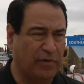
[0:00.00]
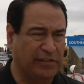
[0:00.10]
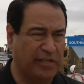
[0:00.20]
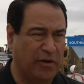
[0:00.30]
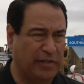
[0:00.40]

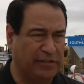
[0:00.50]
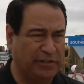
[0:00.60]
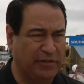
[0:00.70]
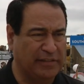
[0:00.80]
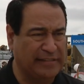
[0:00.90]
rezoning
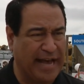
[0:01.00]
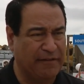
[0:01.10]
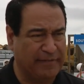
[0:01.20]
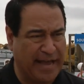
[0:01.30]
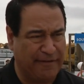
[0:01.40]
students
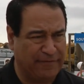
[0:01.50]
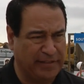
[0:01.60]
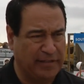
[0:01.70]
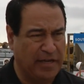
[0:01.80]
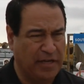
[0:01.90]
out of
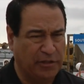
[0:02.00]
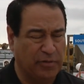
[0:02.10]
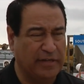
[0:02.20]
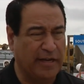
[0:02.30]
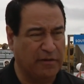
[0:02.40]
Kaffie
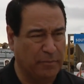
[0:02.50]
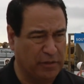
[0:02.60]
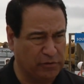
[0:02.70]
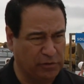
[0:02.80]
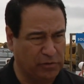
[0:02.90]
to another
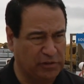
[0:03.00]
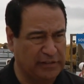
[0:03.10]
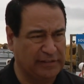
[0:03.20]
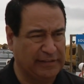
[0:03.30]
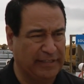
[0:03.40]
middle school
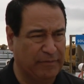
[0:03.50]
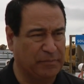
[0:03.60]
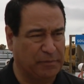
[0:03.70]
just to give them